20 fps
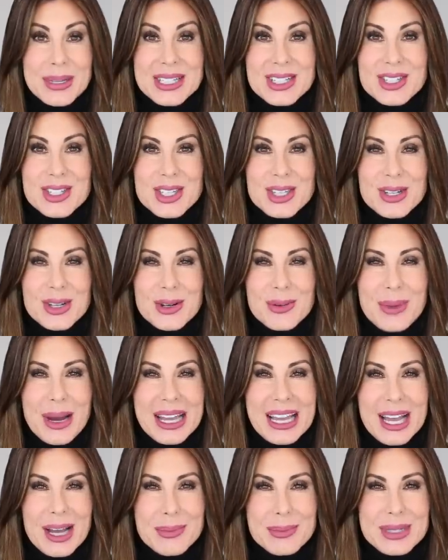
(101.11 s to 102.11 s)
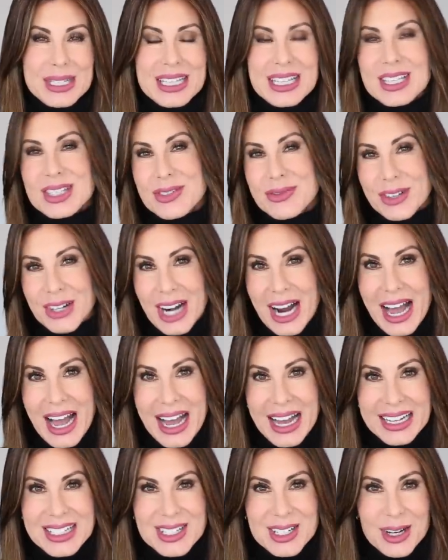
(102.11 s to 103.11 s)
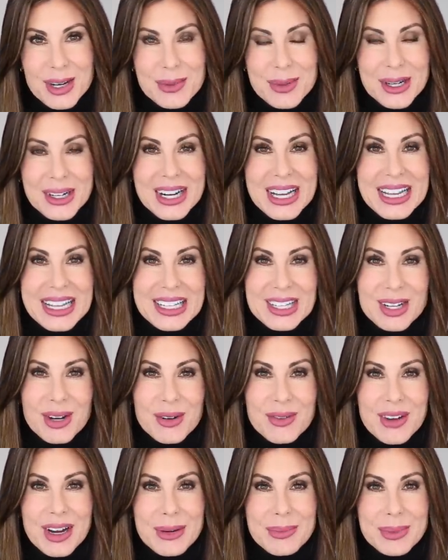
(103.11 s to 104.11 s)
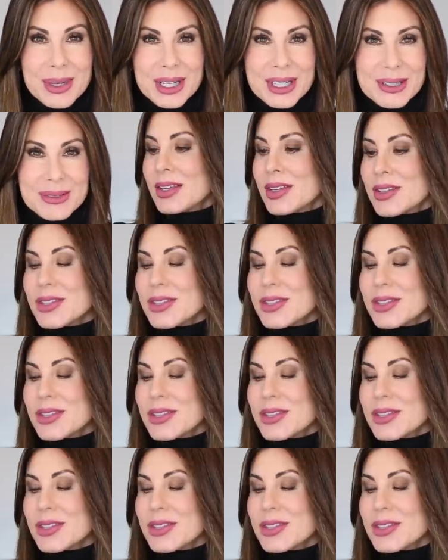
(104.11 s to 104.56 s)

into my empties for October and November.